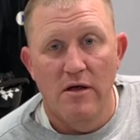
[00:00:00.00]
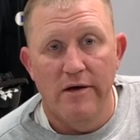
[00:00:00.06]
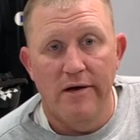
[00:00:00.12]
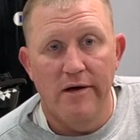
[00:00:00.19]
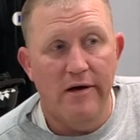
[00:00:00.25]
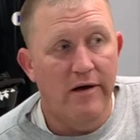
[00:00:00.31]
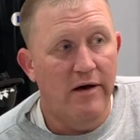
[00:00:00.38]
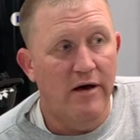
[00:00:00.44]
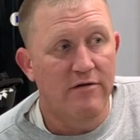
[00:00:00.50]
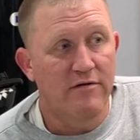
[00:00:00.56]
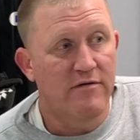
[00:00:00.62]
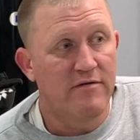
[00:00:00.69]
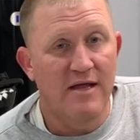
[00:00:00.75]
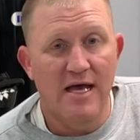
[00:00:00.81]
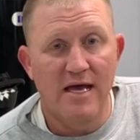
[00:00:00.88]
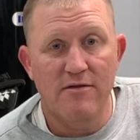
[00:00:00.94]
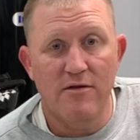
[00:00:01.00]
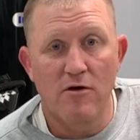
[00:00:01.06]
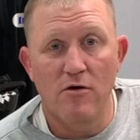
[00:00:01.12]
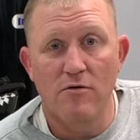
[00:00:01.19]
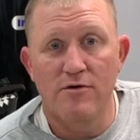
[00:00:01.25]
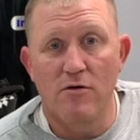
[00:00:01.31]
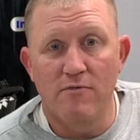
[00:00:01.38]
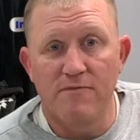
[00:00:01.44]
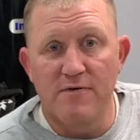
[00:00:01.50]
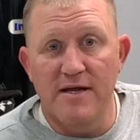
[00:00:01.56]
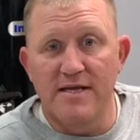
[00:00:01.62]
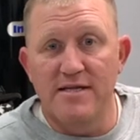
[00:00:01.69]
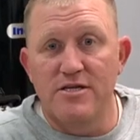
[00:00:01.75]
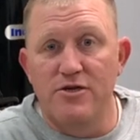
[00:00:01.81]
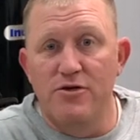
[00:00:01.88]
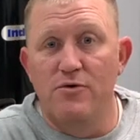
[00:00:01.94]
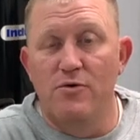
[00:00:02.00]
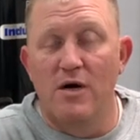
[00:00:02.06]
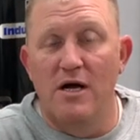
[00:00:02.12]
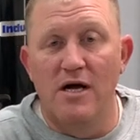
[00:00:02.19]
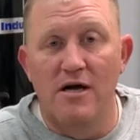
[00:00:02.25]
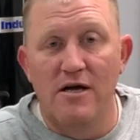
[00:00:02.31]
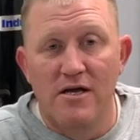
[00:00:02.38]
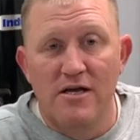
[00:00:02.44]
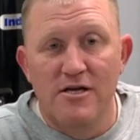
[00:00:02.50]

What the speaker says: Other than that, though, don't forget to